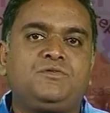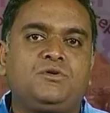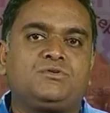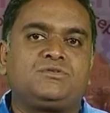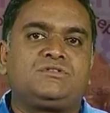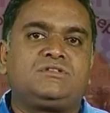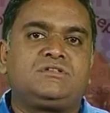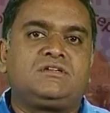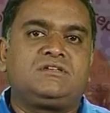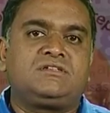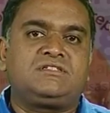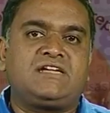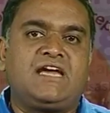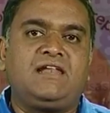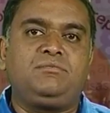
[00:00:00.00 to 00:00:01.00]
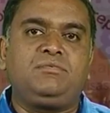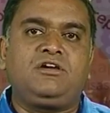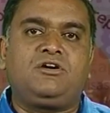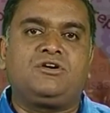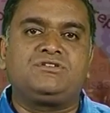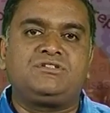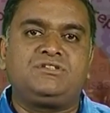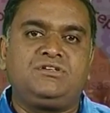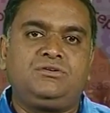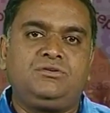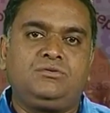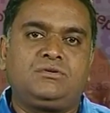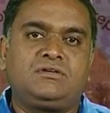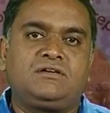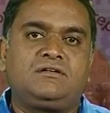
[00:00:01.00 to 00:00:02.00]
force shall be
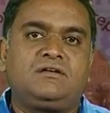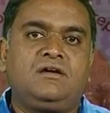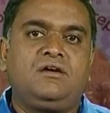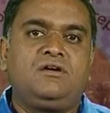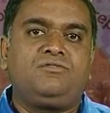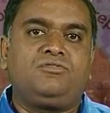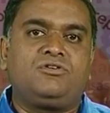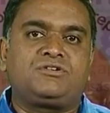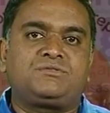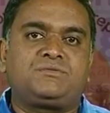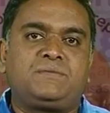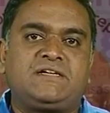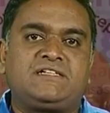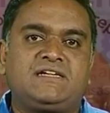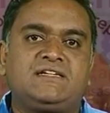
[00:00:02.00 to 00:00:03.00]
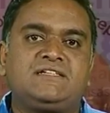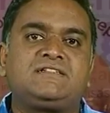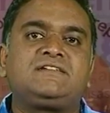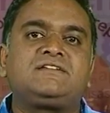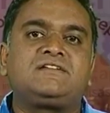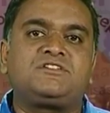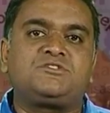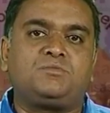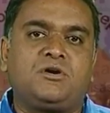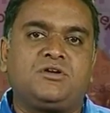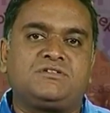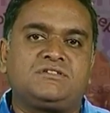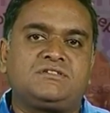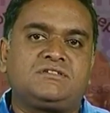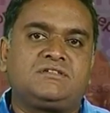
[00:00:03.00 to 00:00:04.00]
constituted for specialist
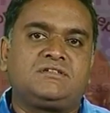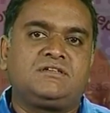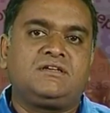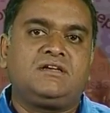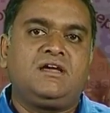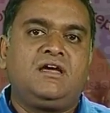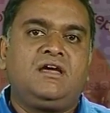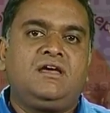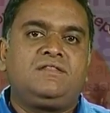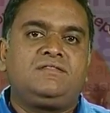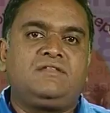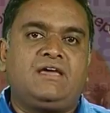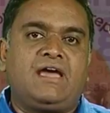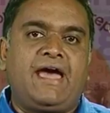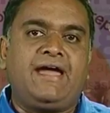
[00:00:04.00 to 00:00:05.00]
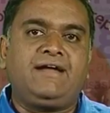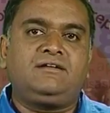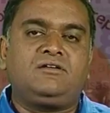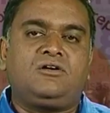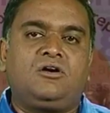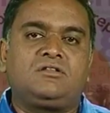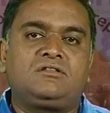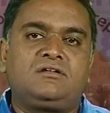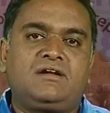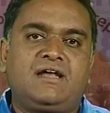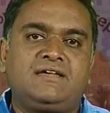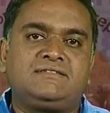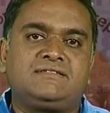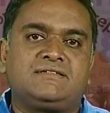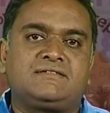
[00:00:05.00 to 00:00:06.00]
response. The act
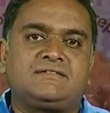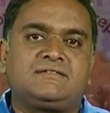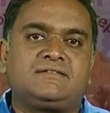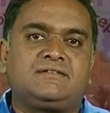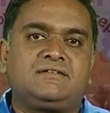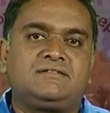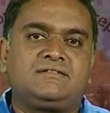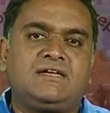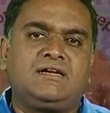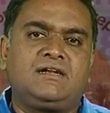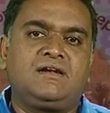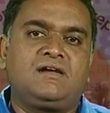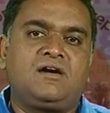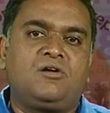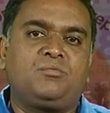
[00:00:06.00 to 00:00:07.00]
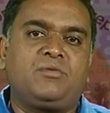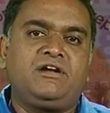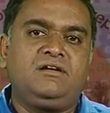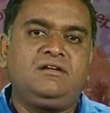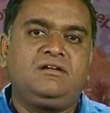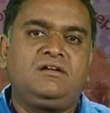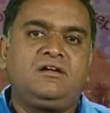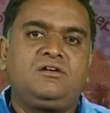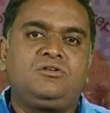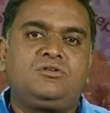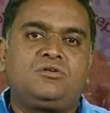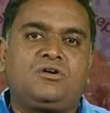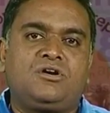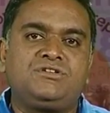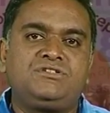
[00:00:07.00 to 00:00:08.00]
authorizes central government
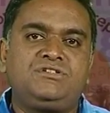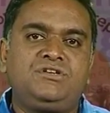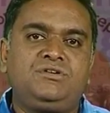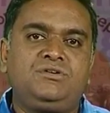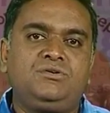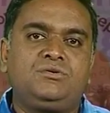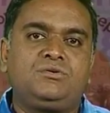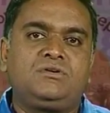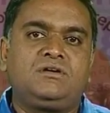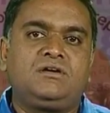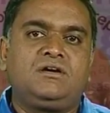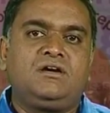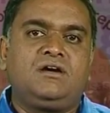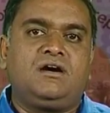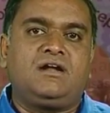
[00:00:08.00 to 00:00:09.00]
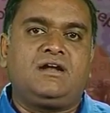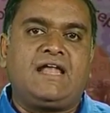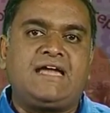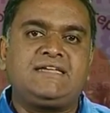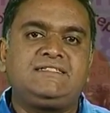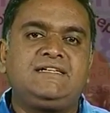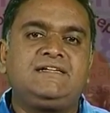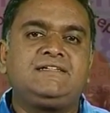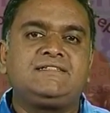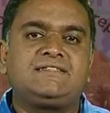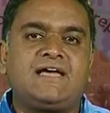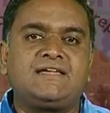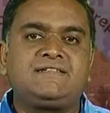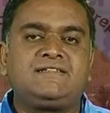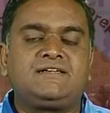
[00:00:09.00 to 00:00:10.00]
to constitute a national
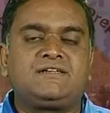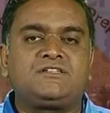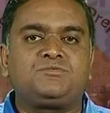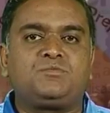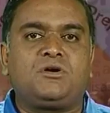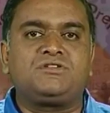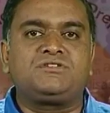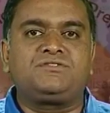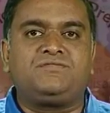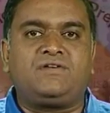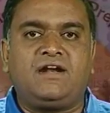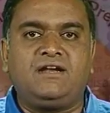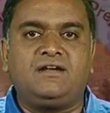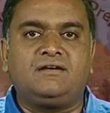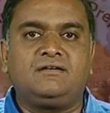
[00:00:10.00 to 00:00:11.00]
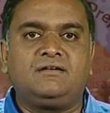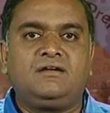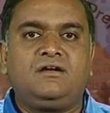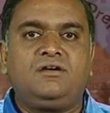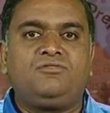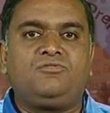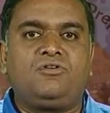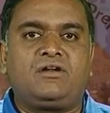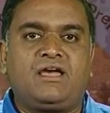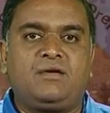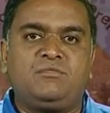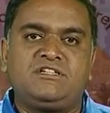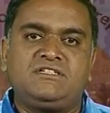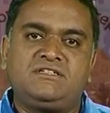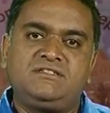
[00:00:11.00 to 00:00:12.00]
disaster response fund for
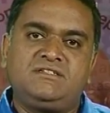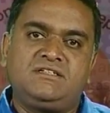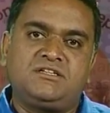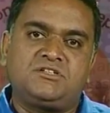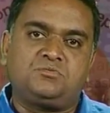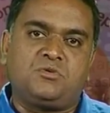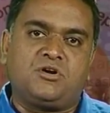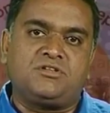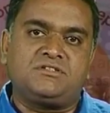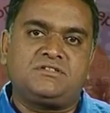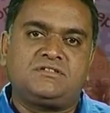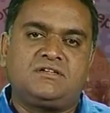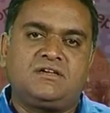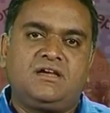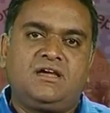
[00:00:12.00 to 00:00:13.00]
emergency response.